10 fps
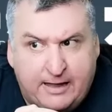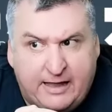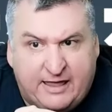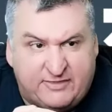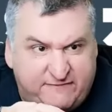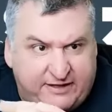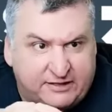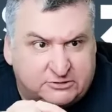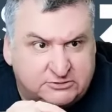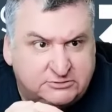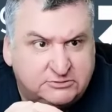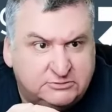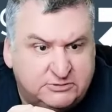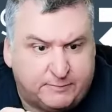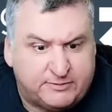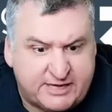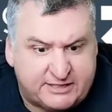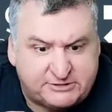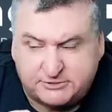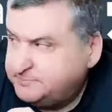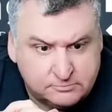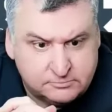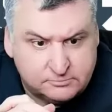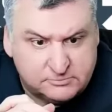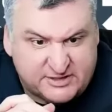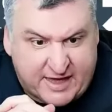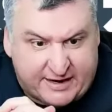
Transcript: the field implementation. Did